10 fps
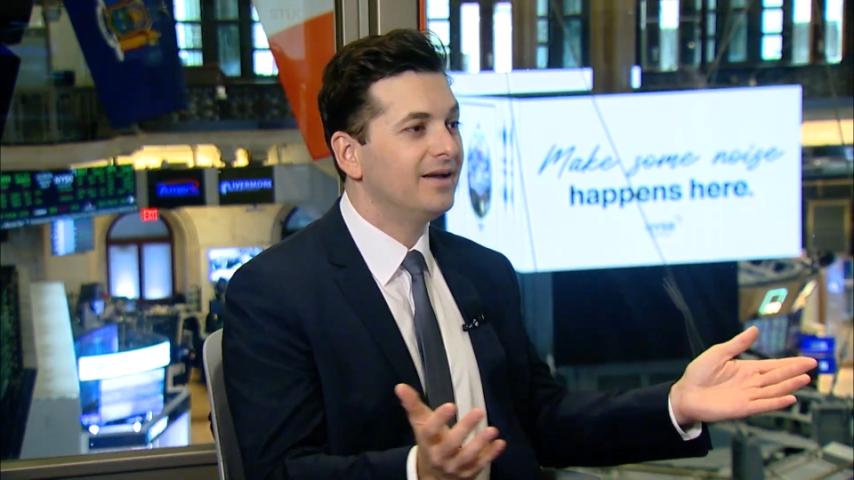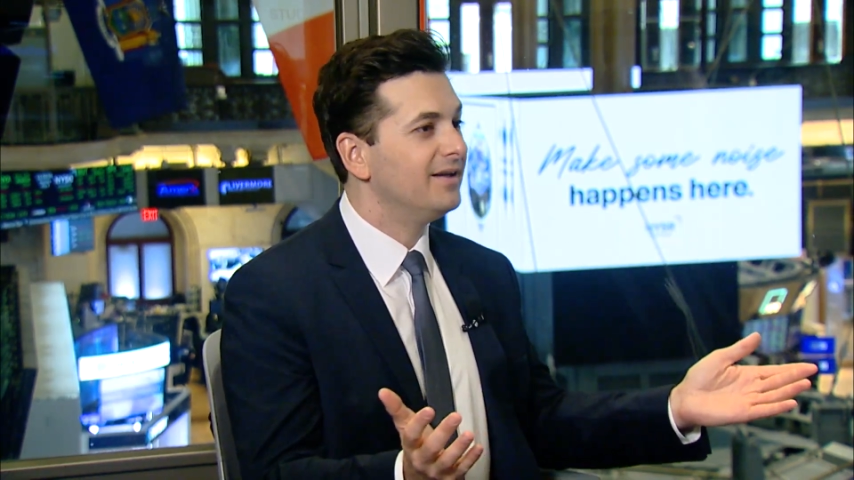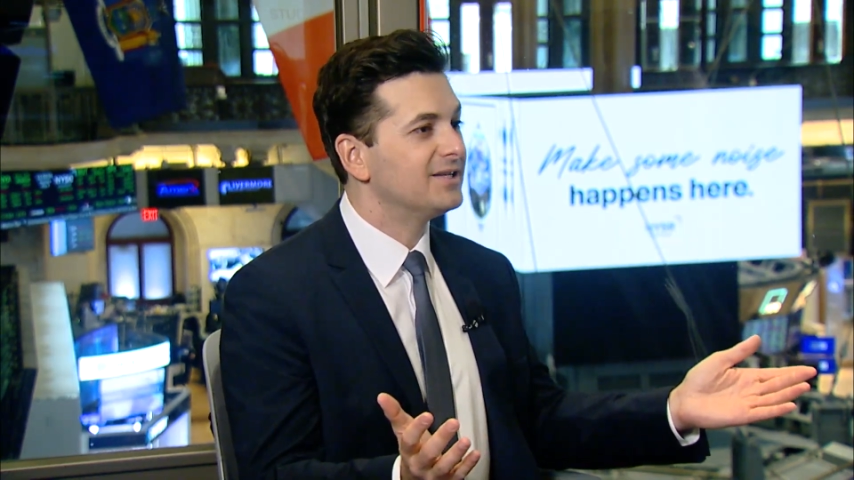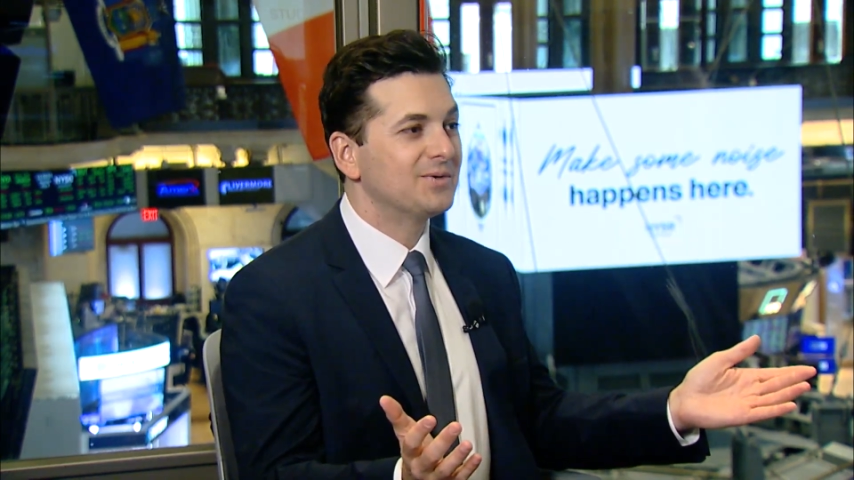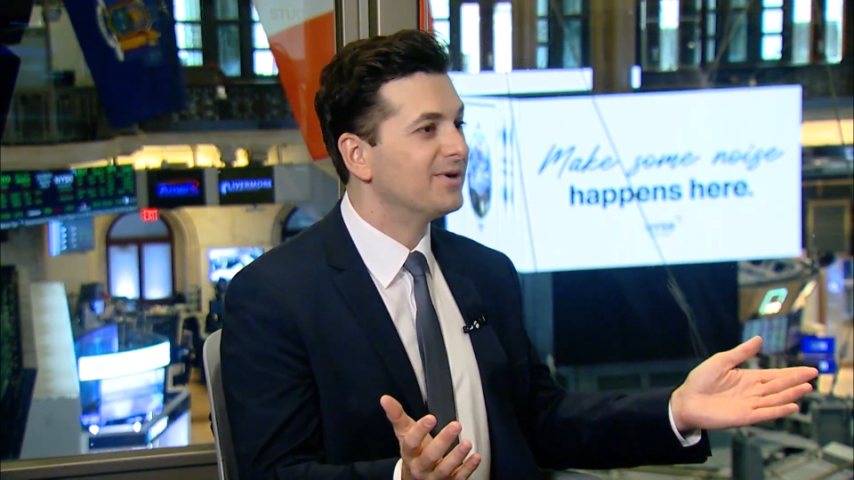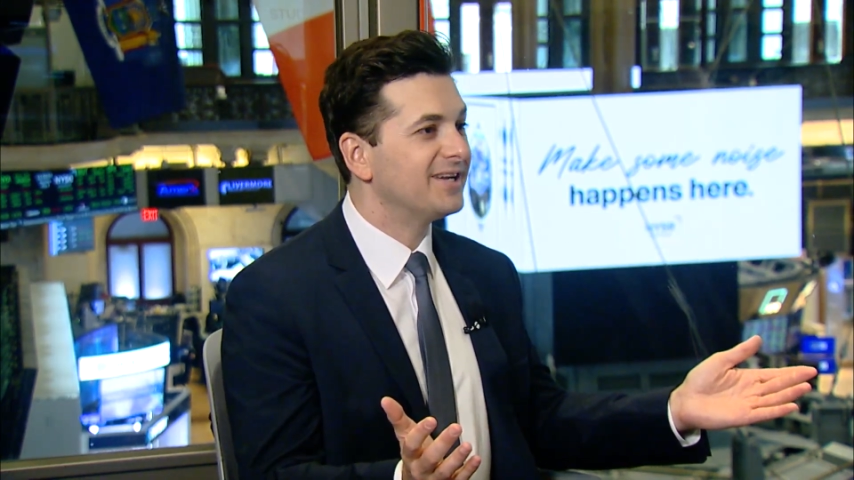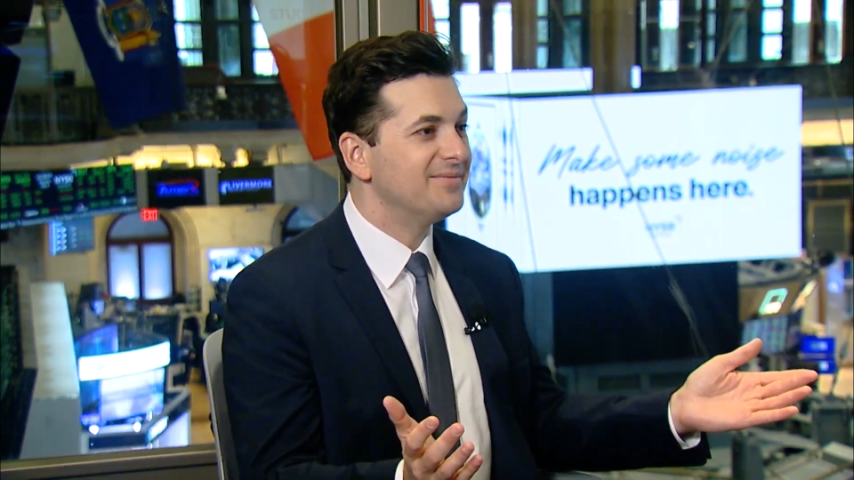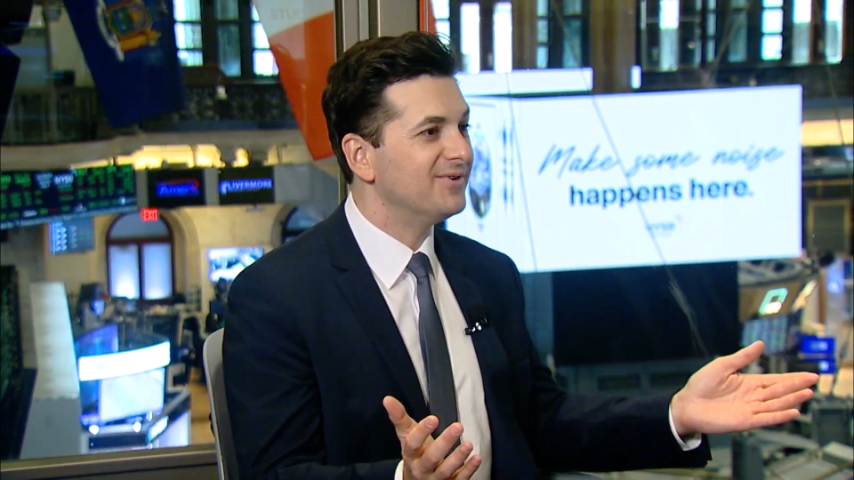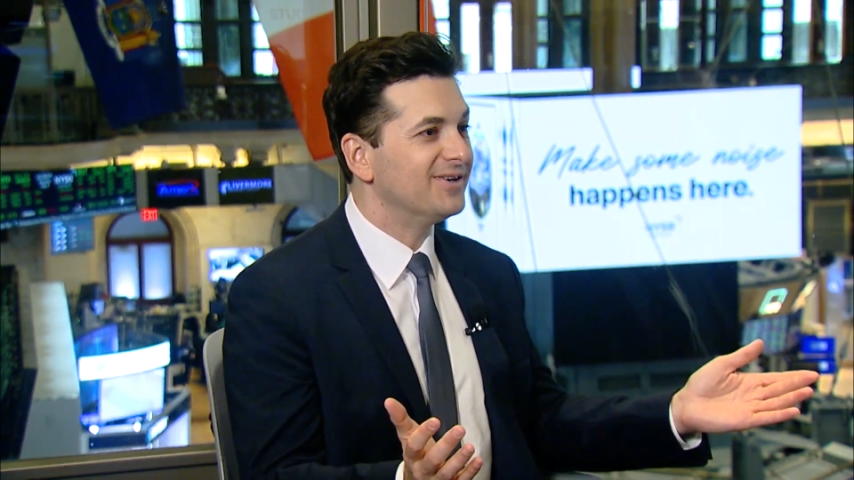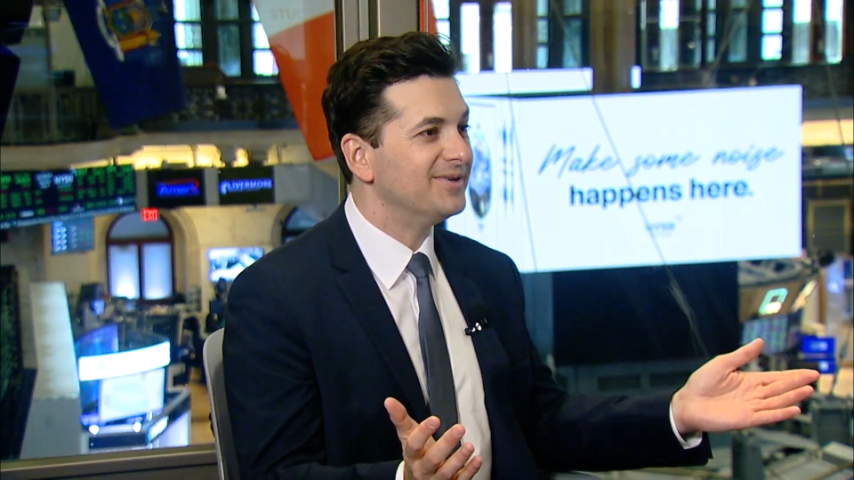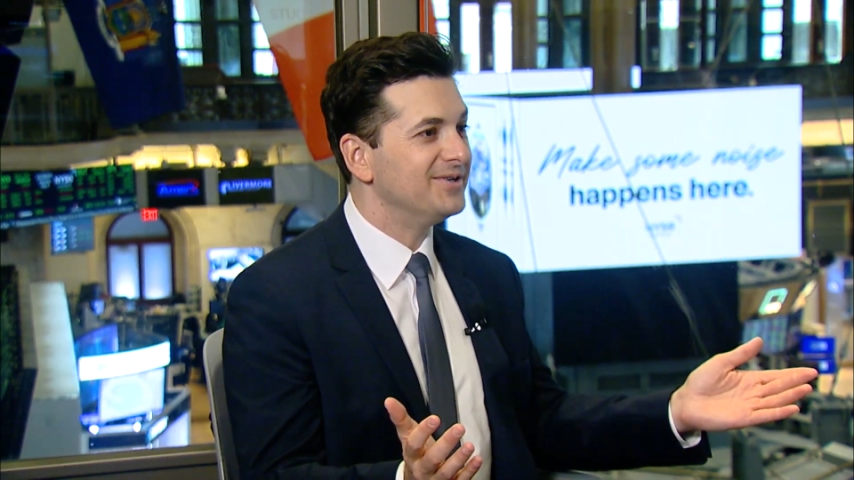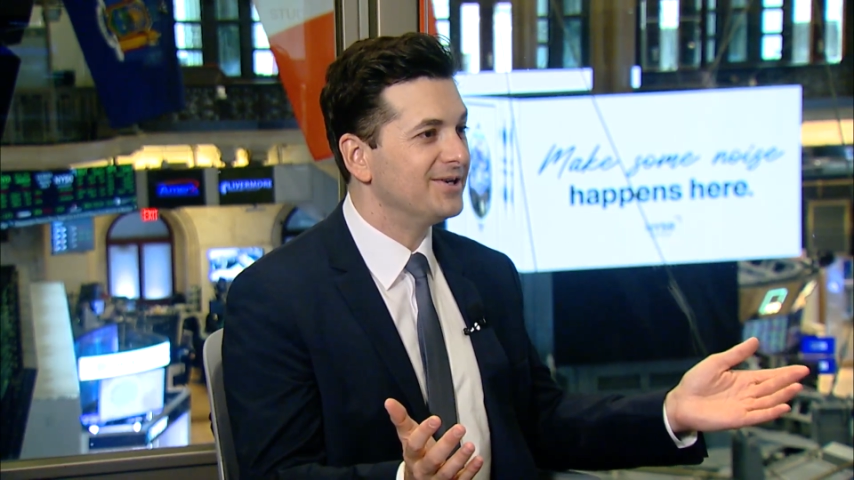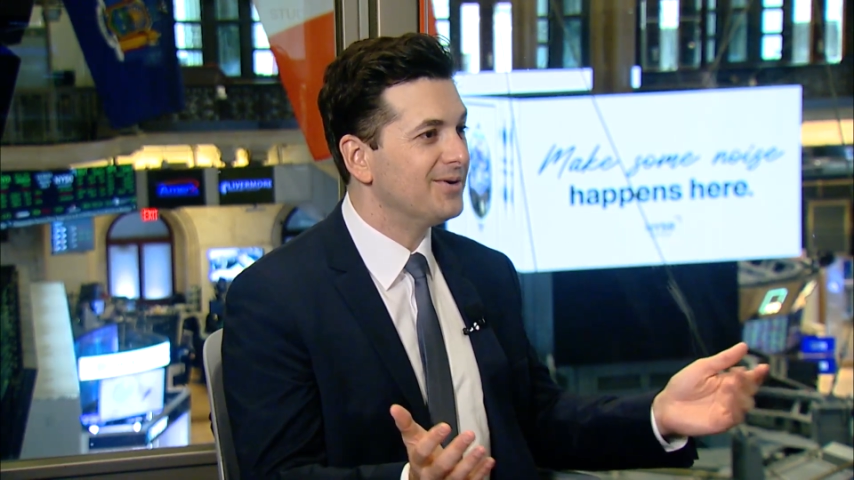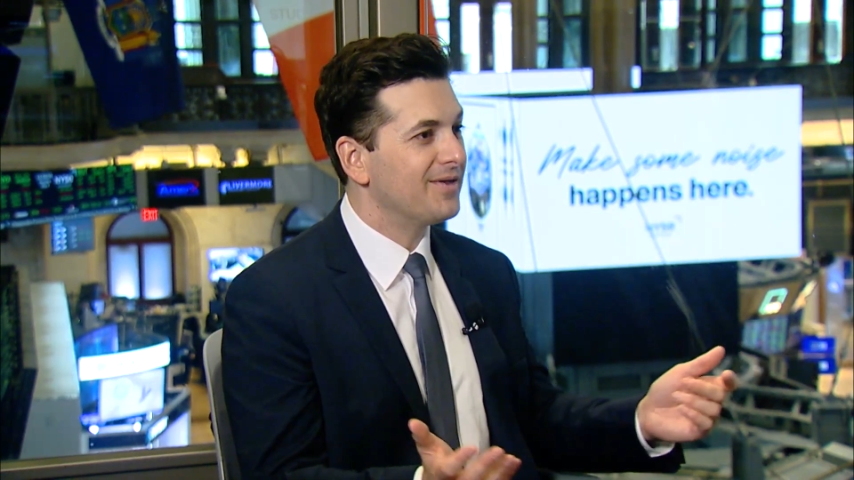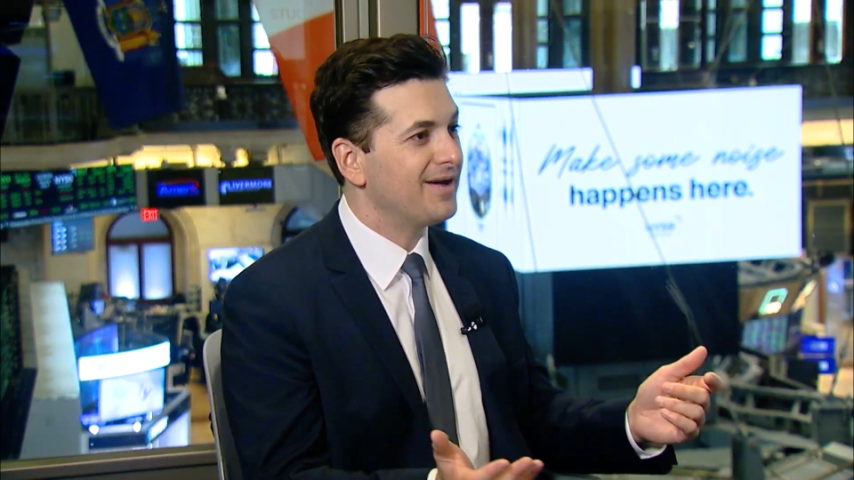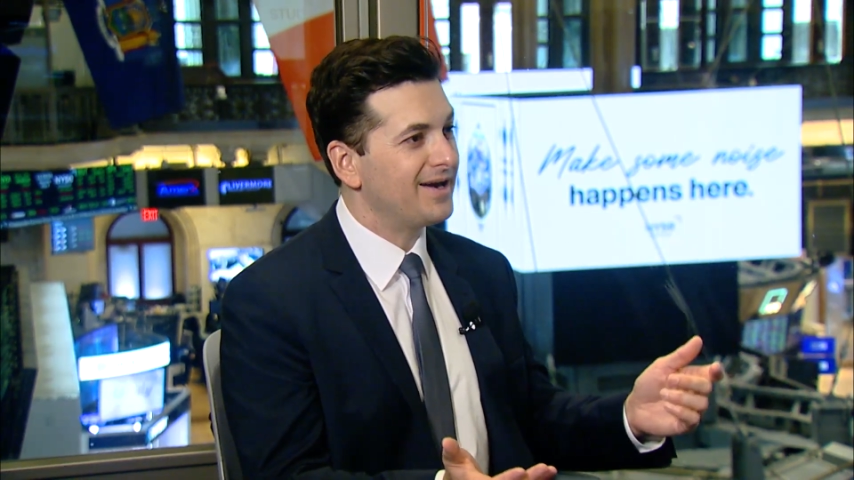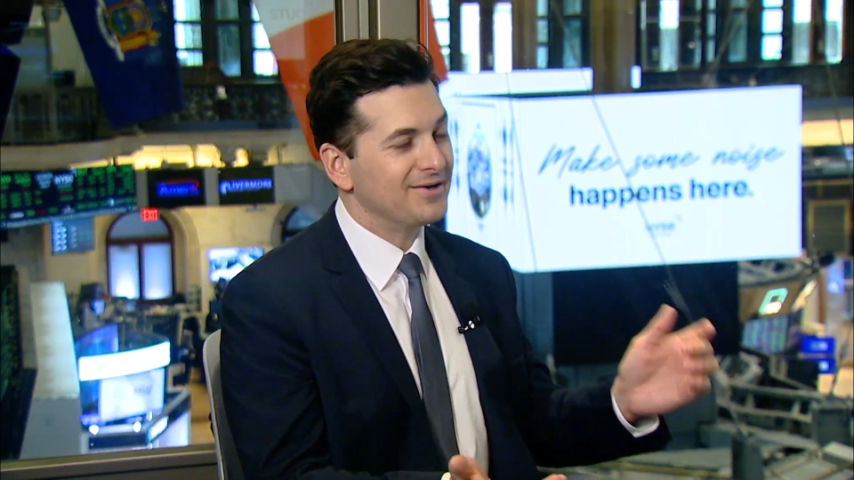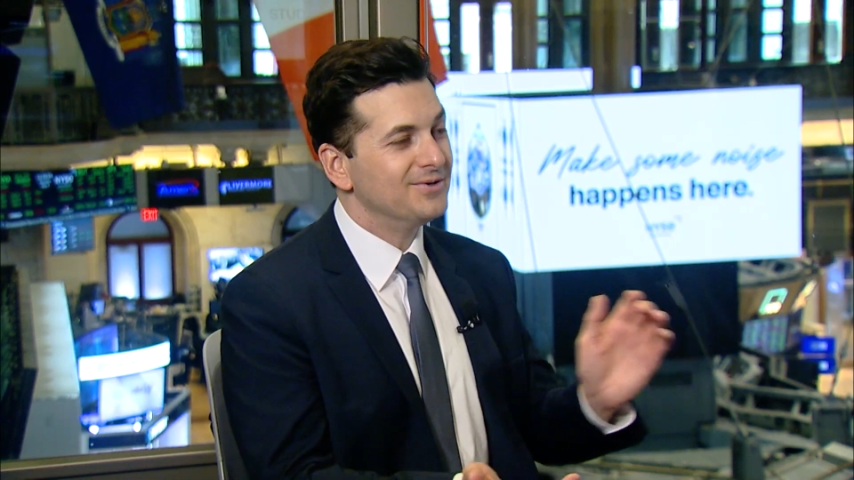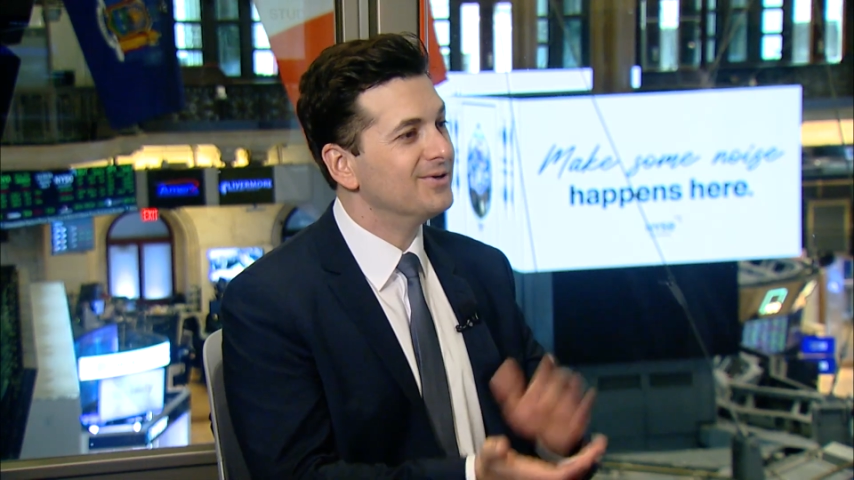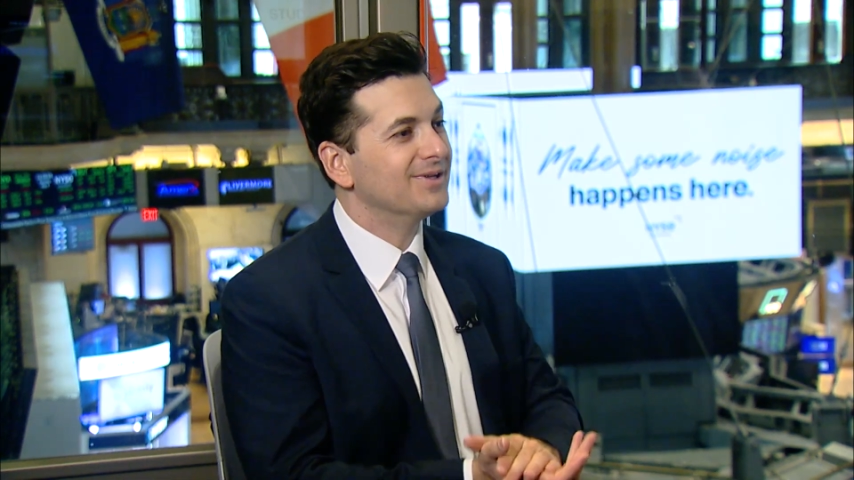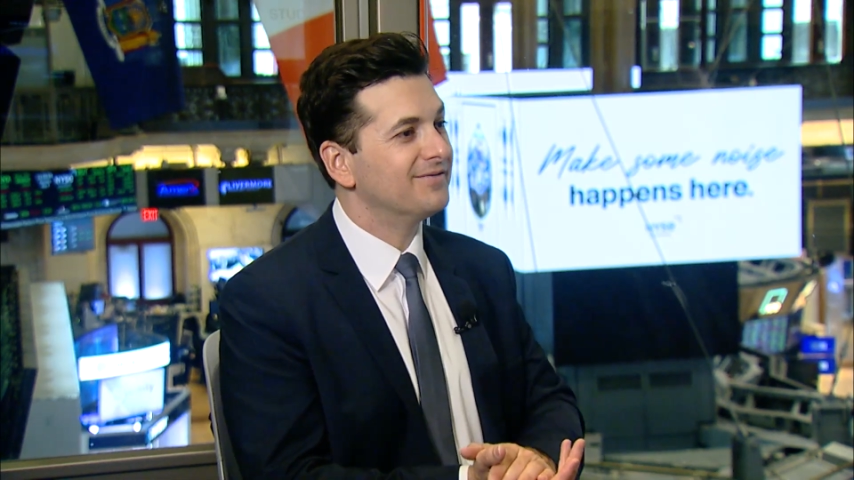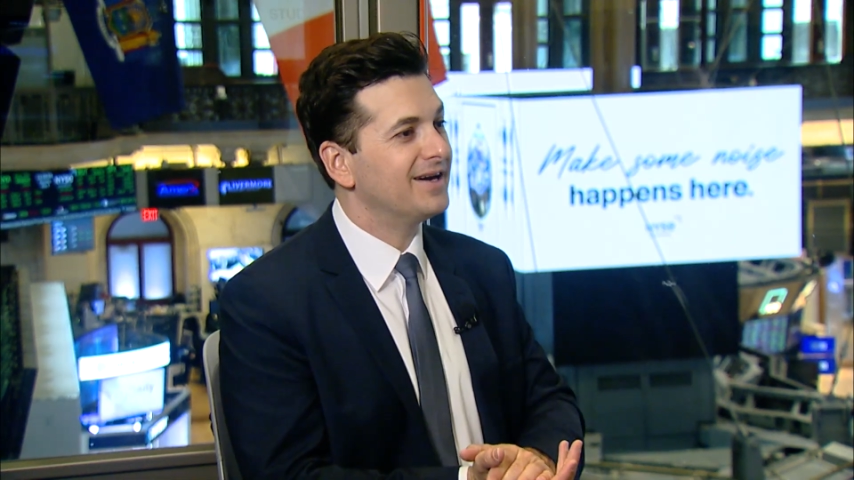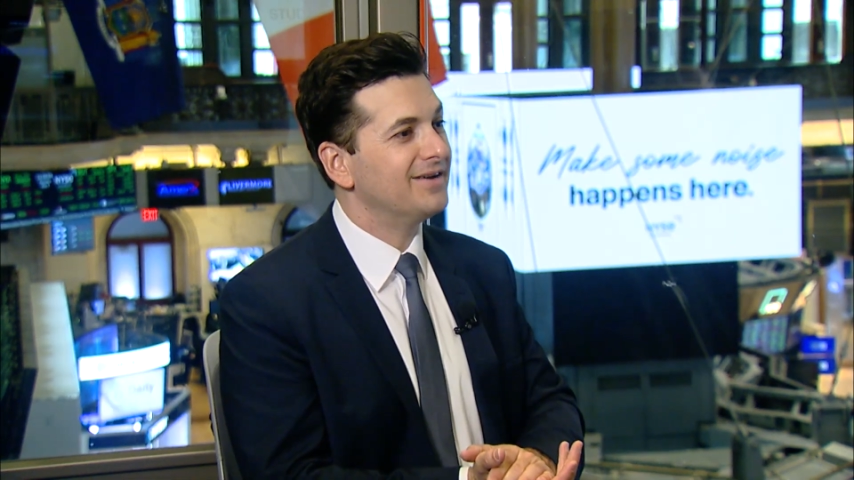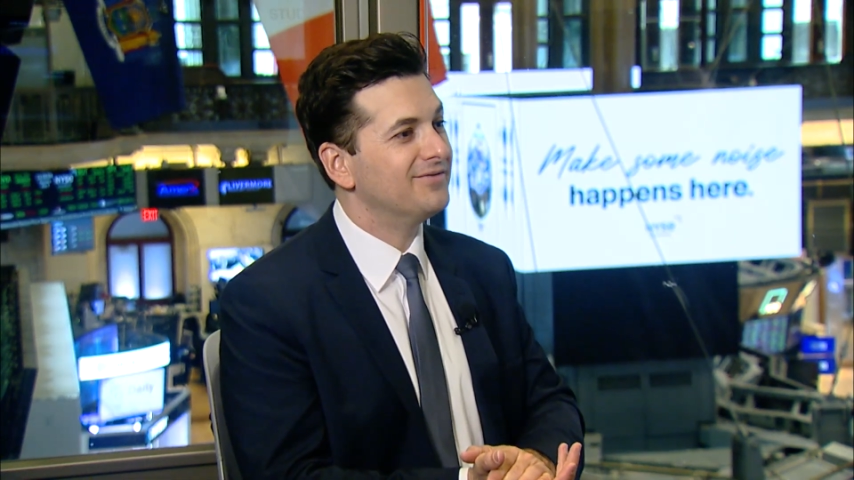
it doesn't work anymore when you could go online on Google and find